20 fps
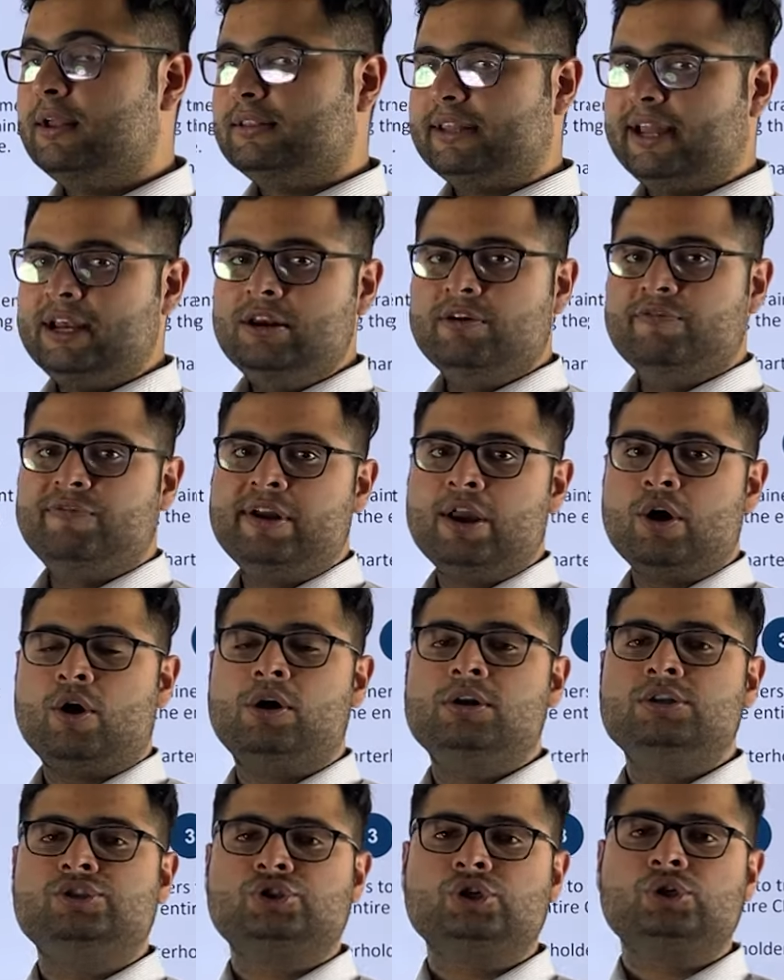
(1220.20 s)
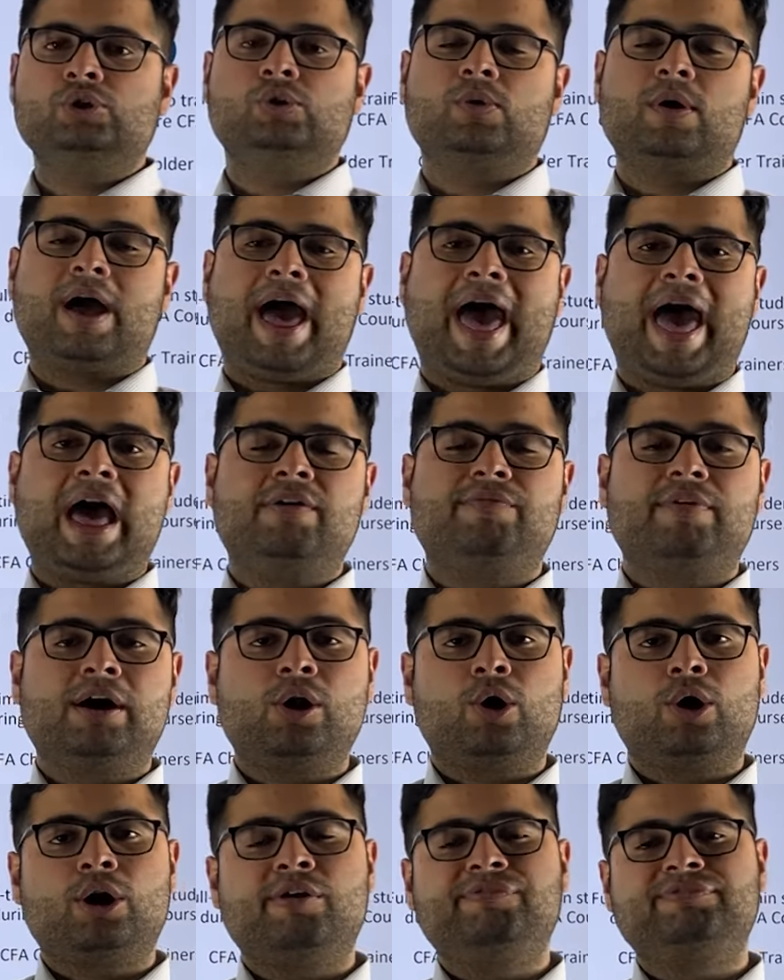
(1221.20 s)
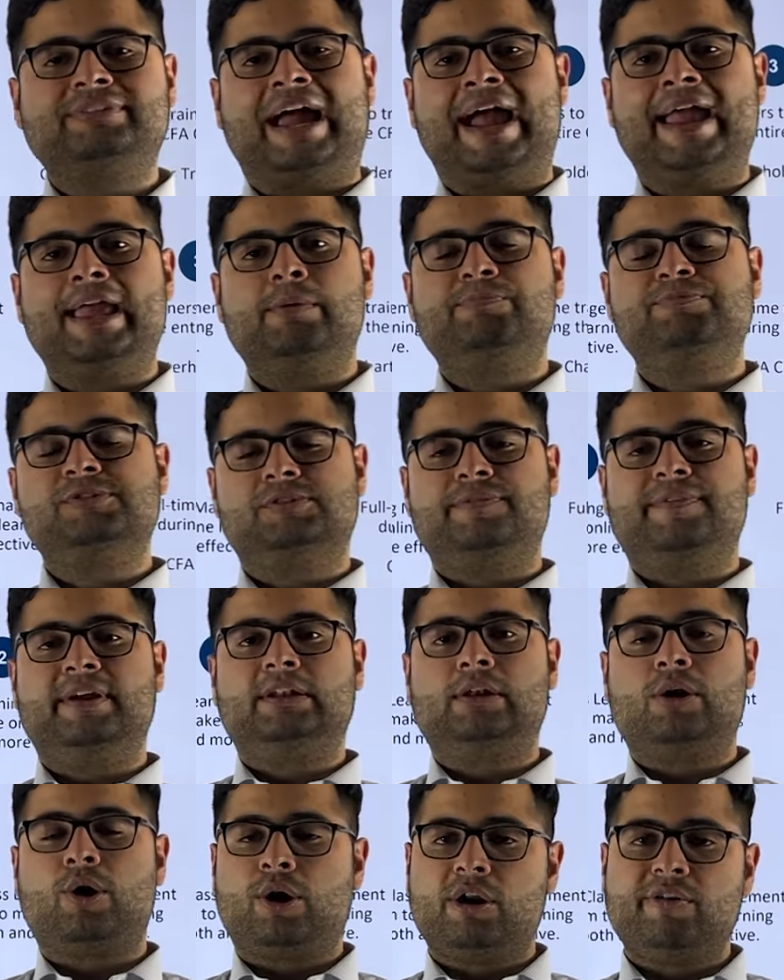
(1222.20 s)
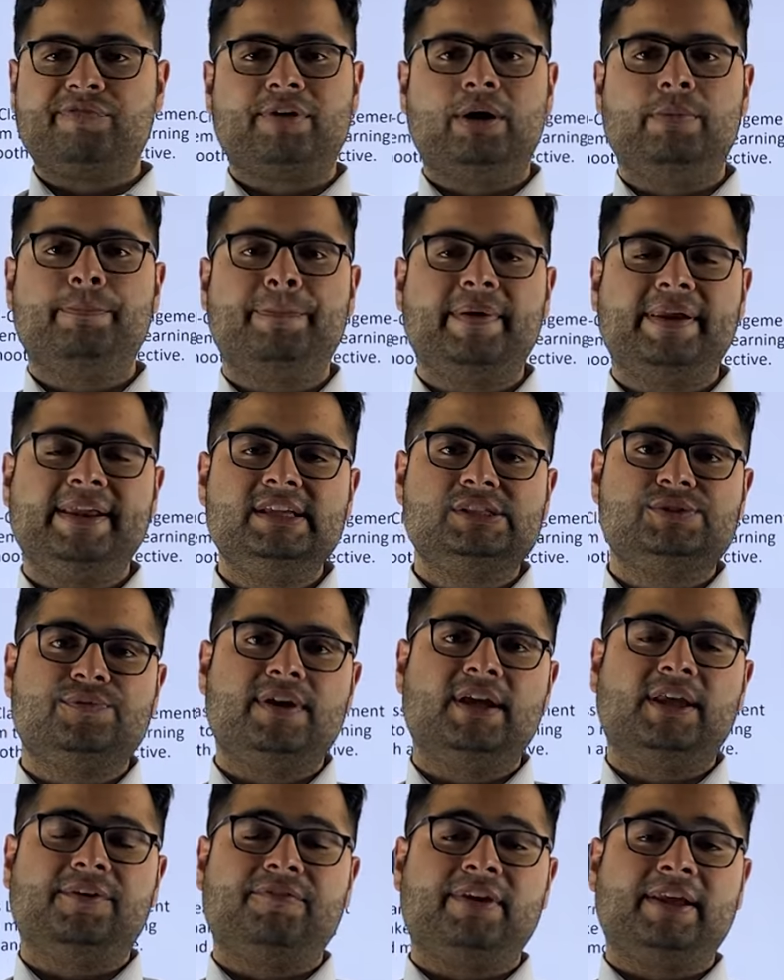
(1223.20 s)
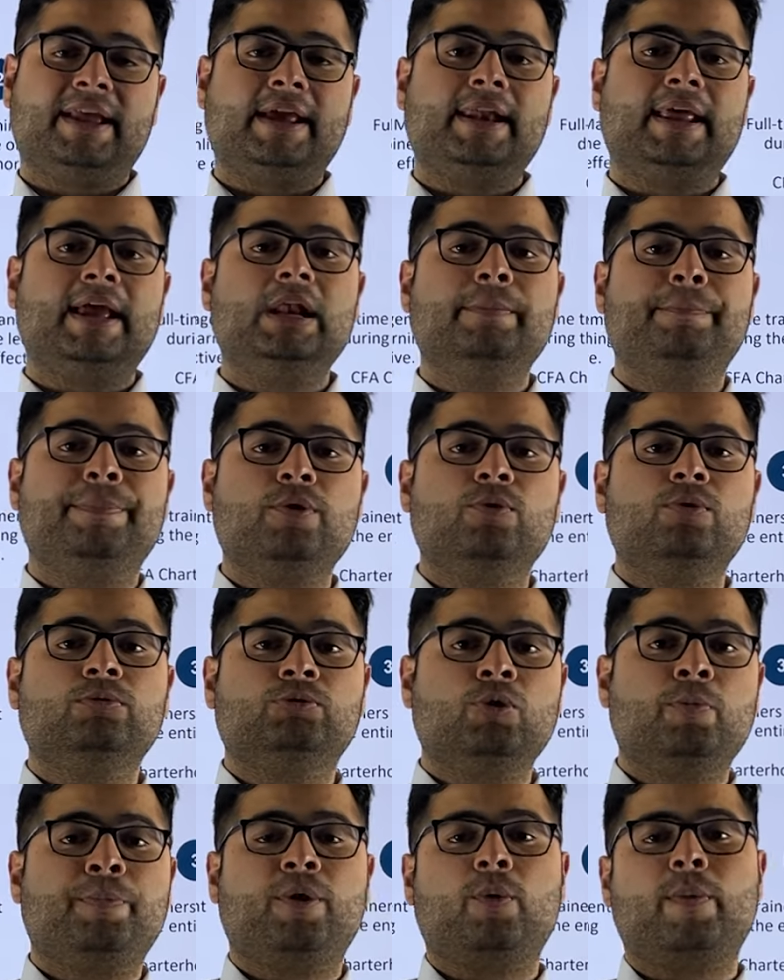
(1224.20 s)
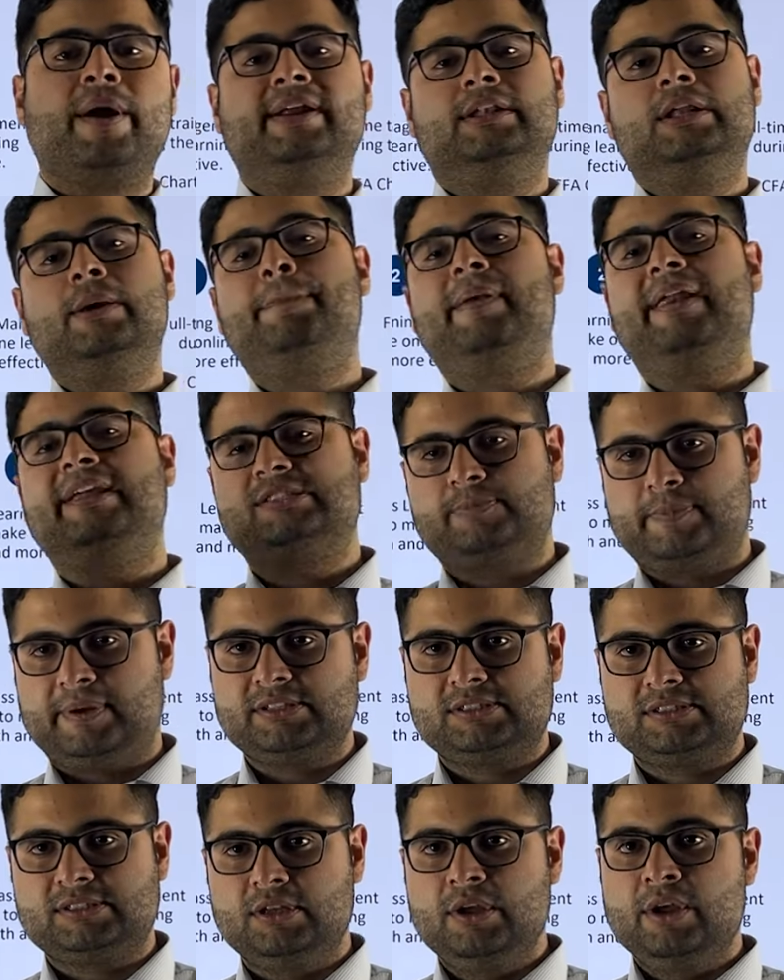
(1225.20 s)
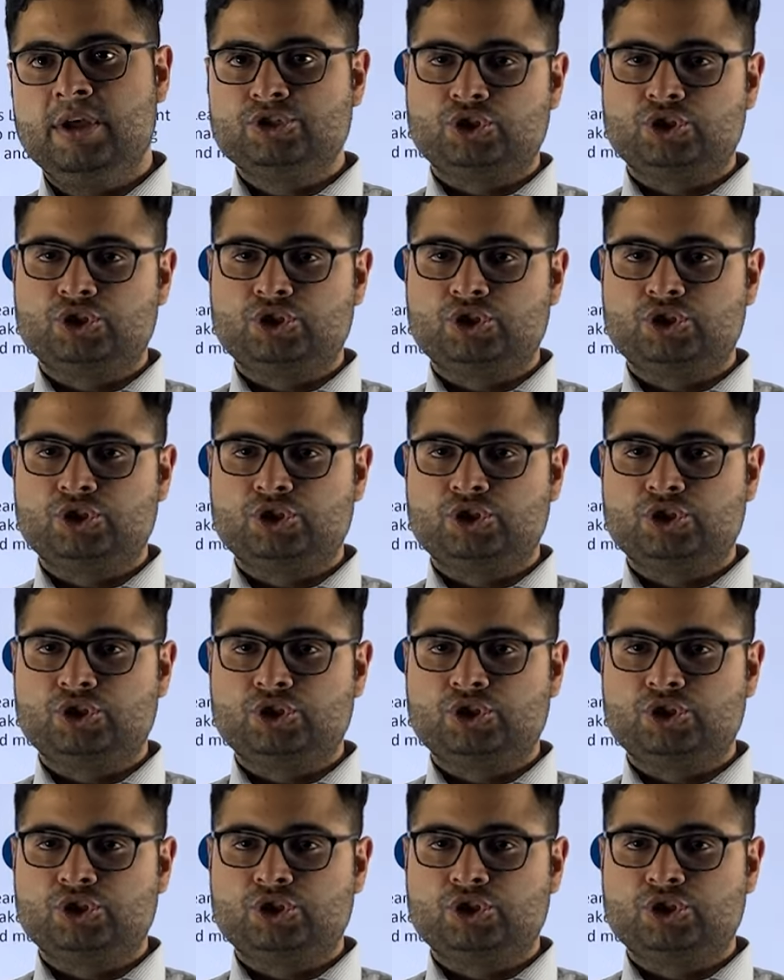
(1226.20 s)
Then we also have a lot of tie-ups with a lot of companies where we can help you to provide the placements.